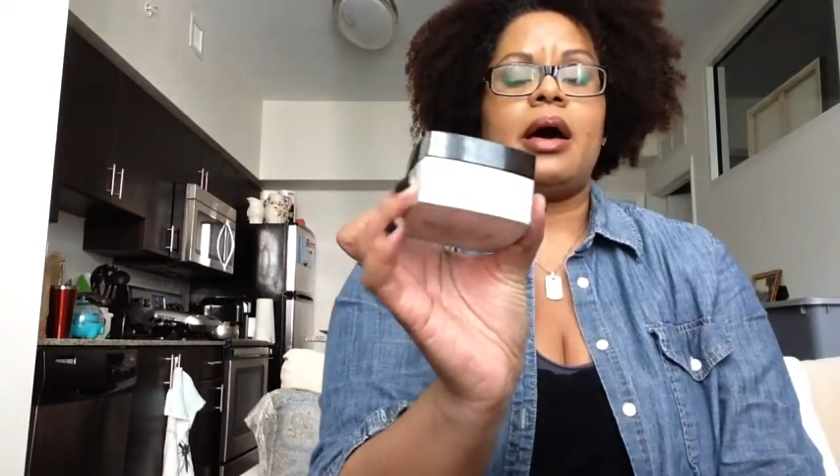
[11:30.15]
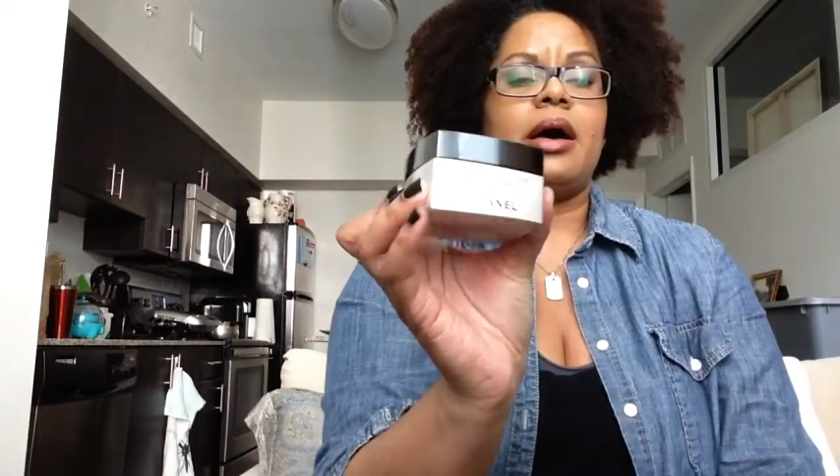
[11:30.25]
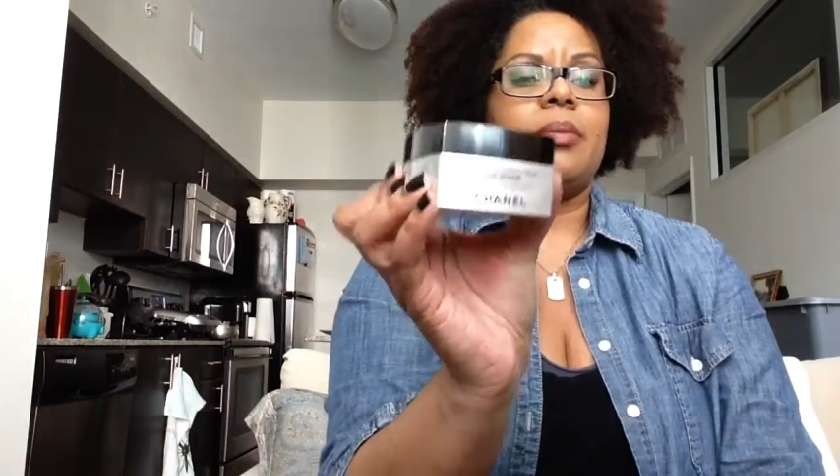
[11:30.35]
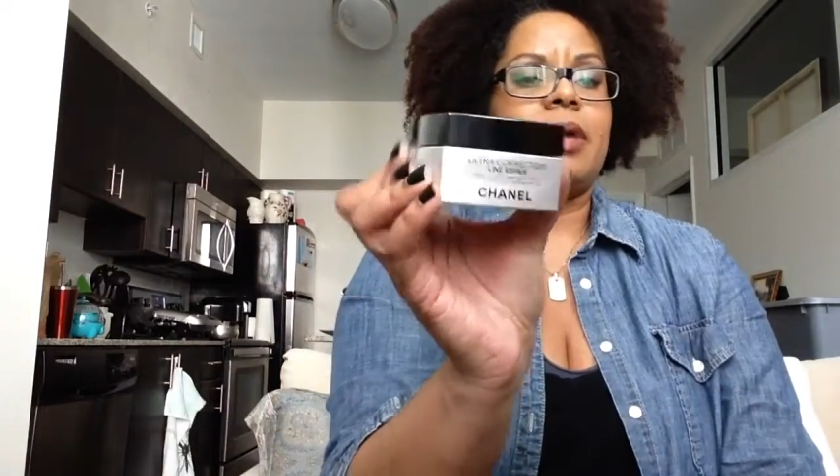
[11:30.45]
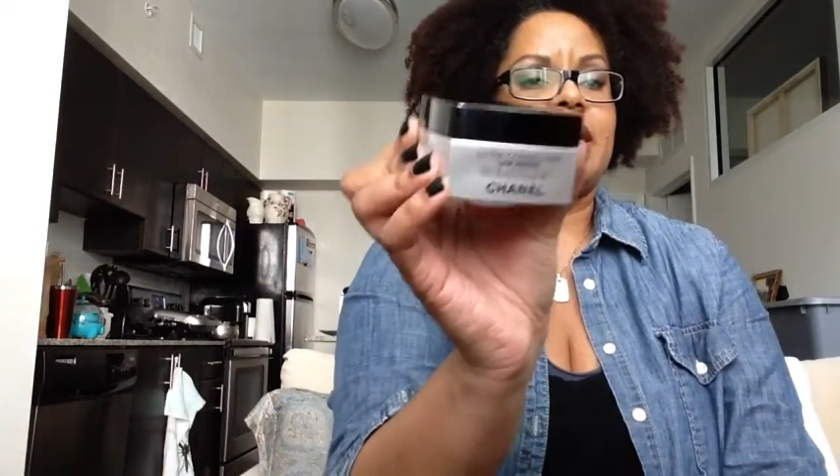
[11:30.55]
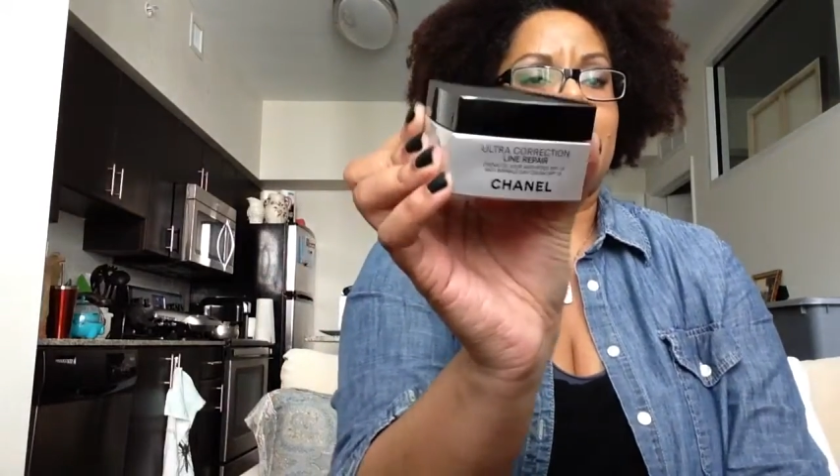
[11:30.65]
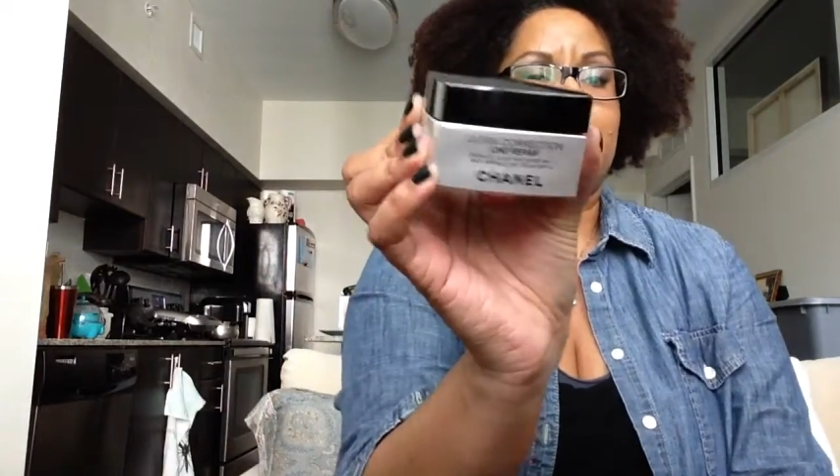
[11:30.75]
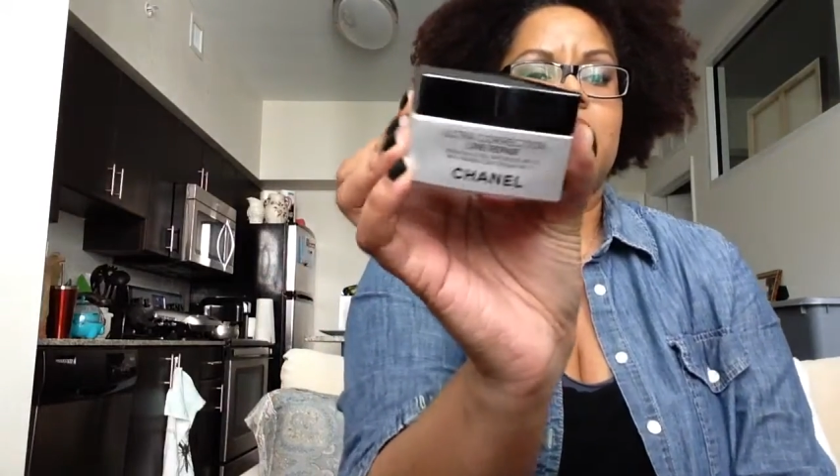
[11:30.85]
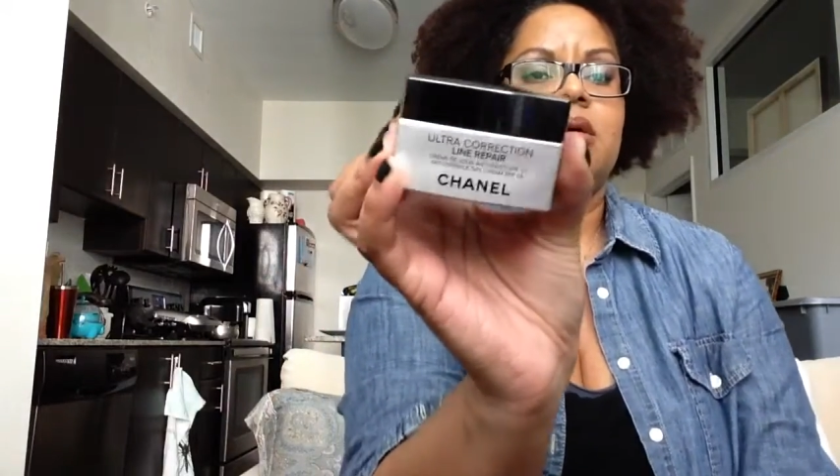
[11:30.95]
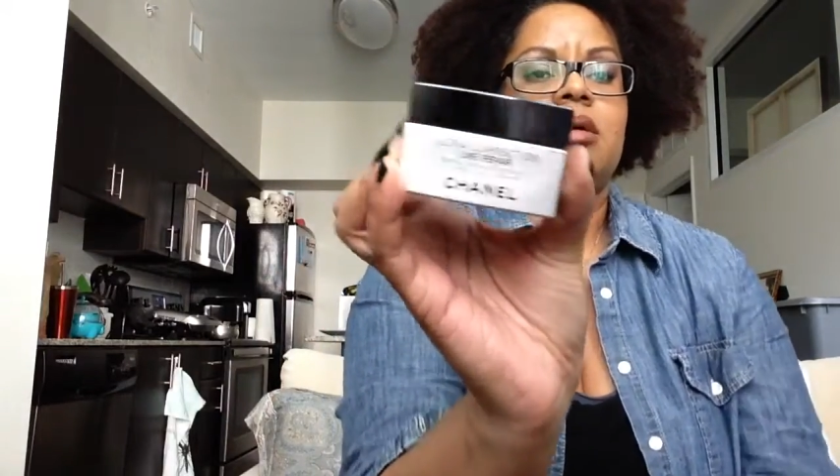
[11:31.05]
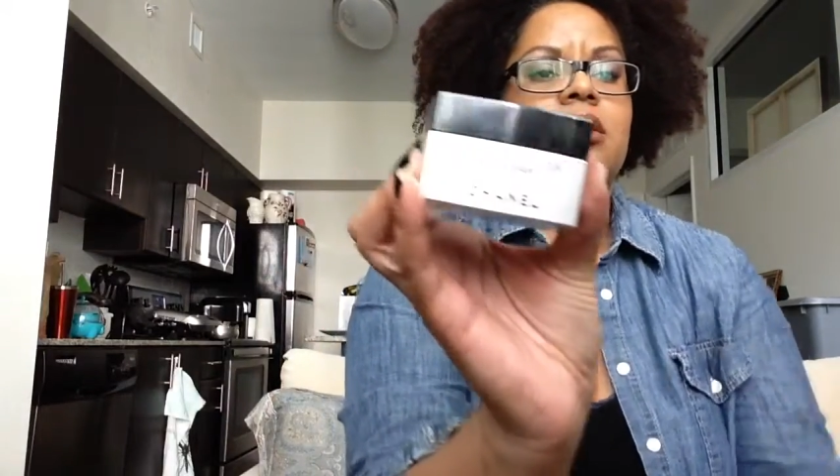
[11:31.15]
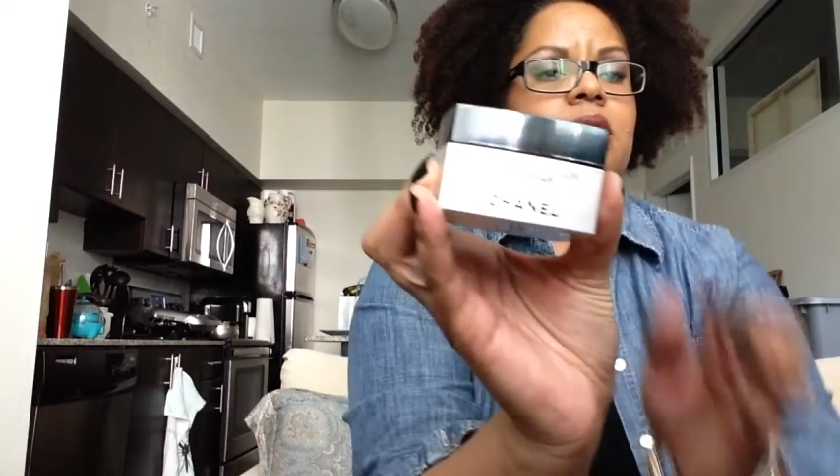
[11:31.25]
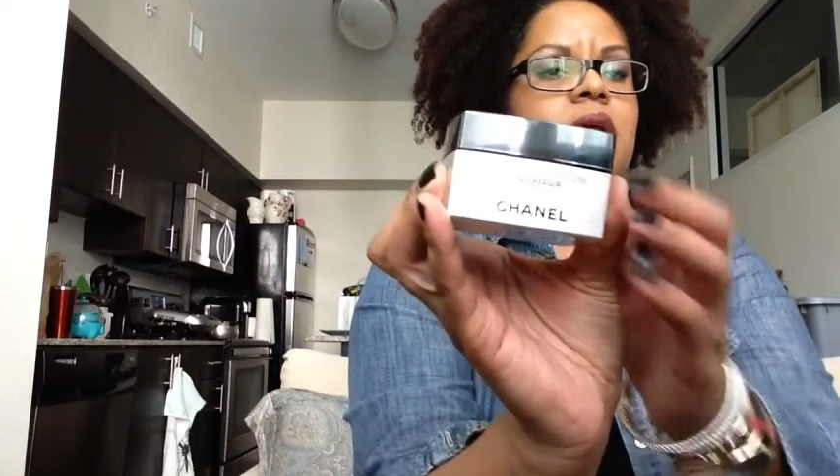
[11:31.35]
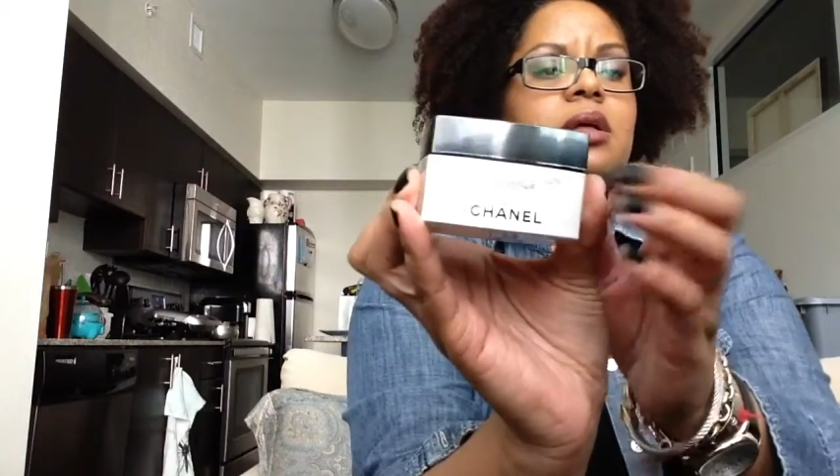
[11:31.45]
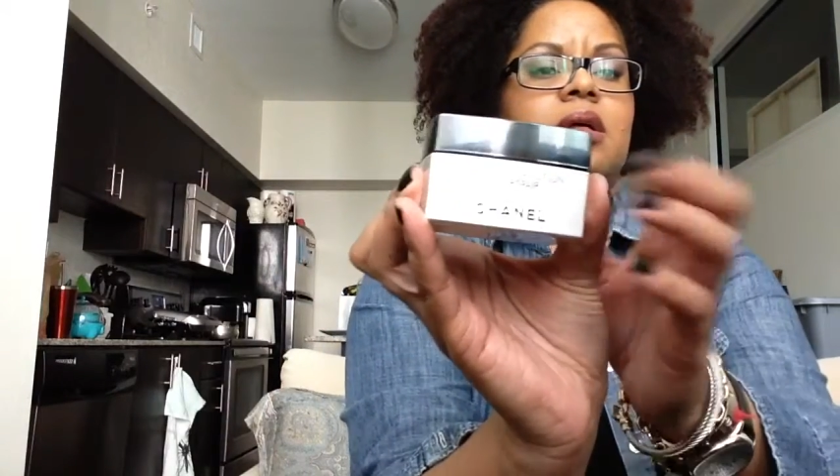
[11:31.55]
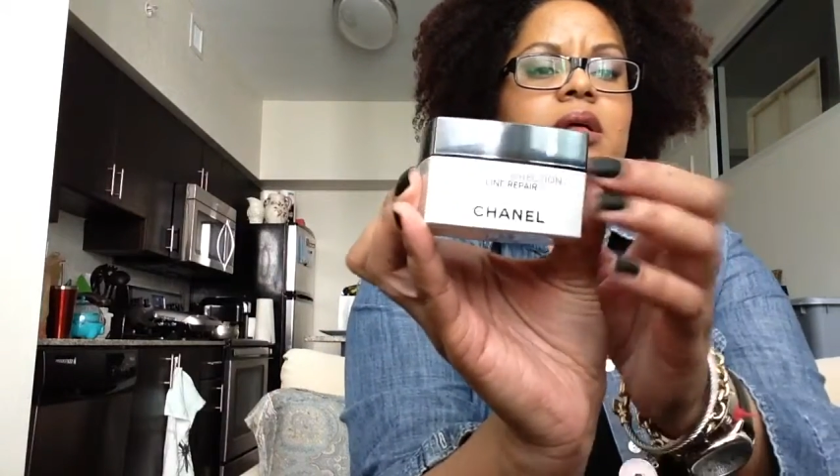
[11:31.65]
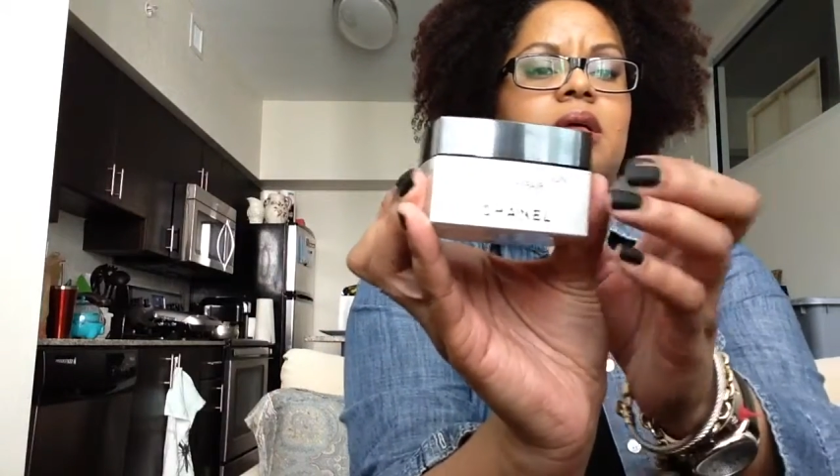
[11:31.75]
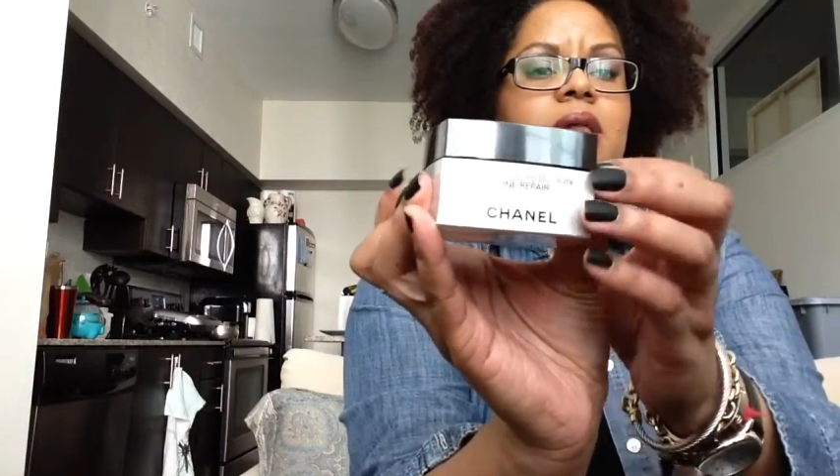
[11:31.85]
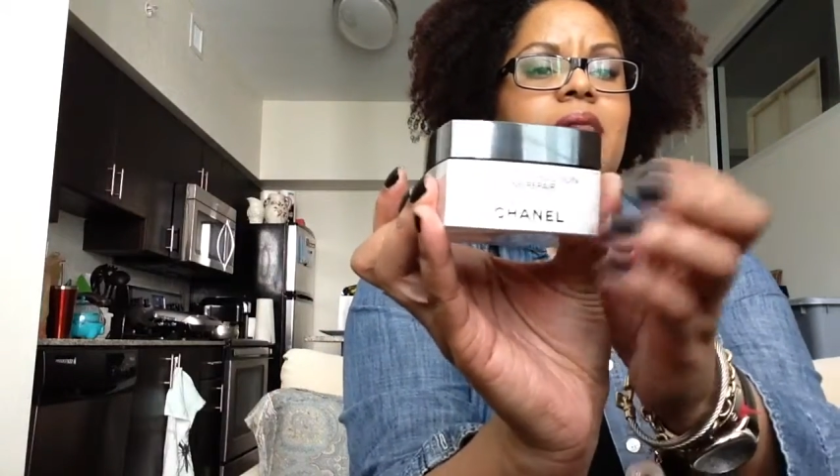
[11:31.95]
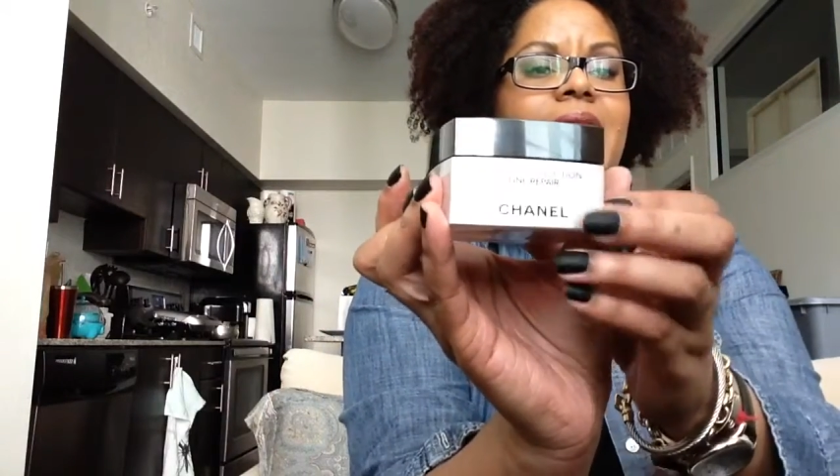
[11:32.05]
Again,
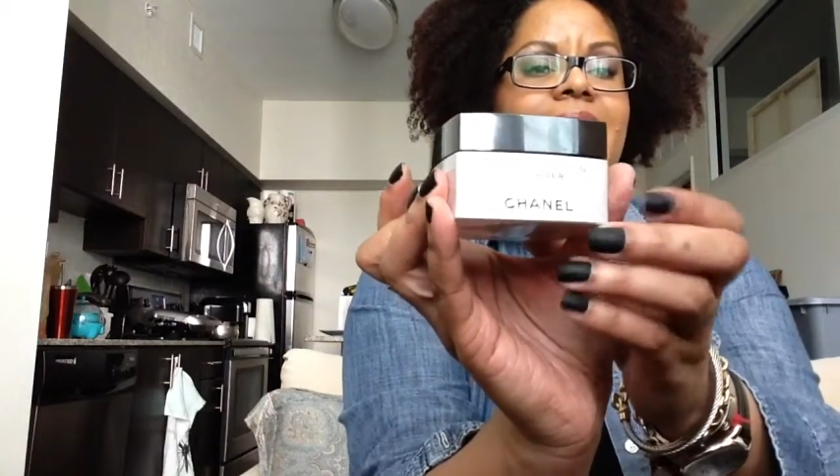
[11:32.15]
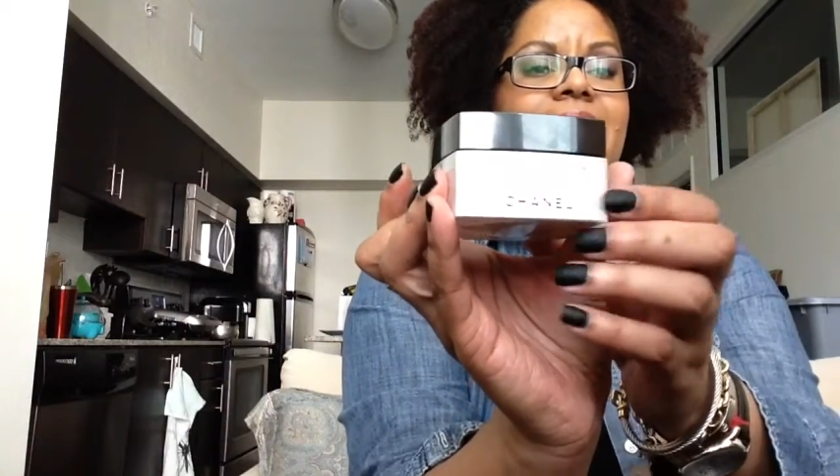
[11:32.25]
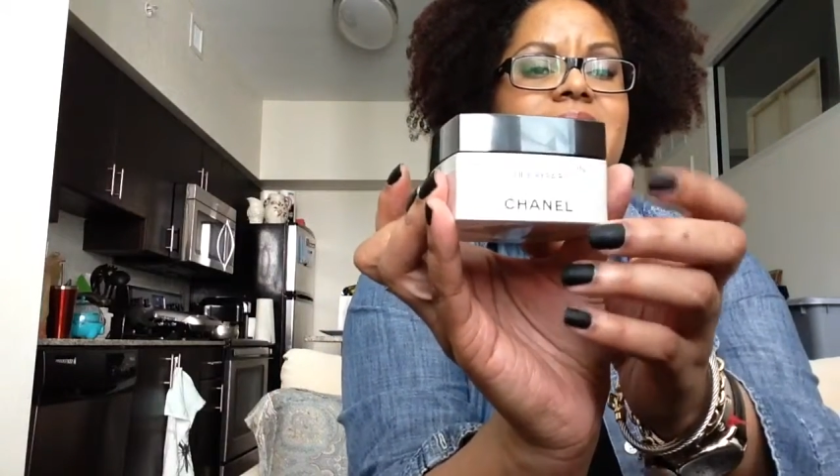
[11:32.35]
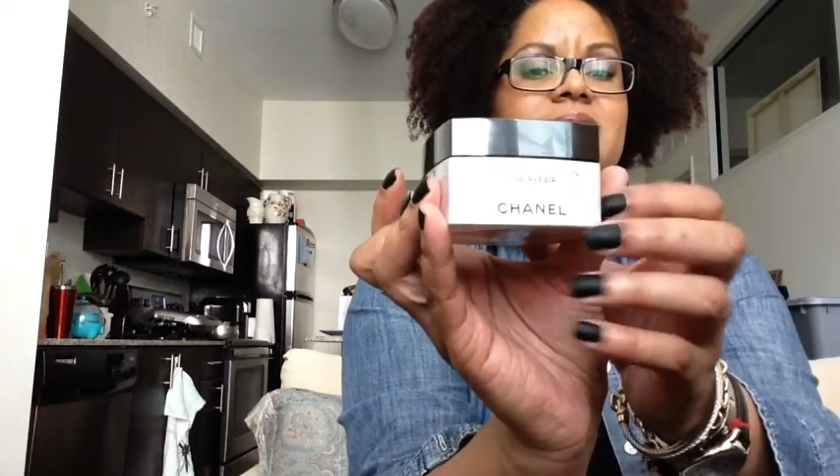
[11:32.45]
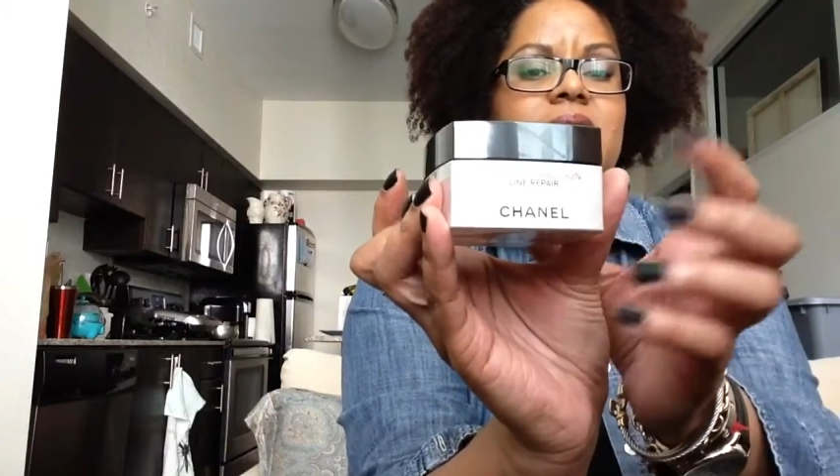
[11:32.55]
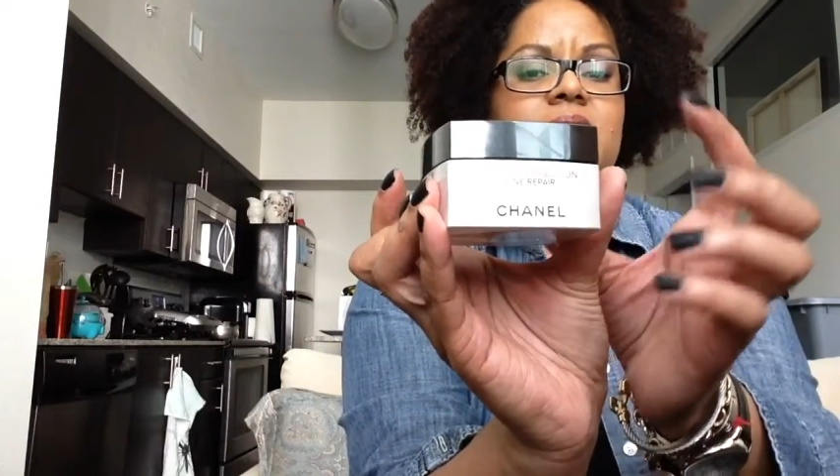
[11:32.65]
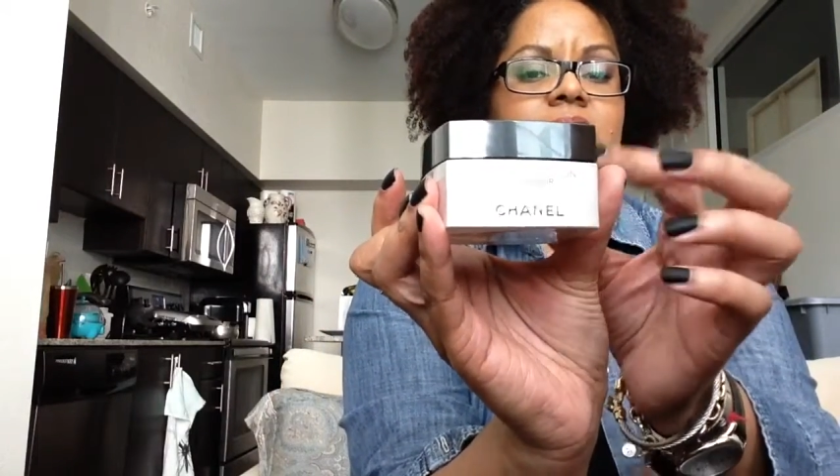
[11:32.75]
glass.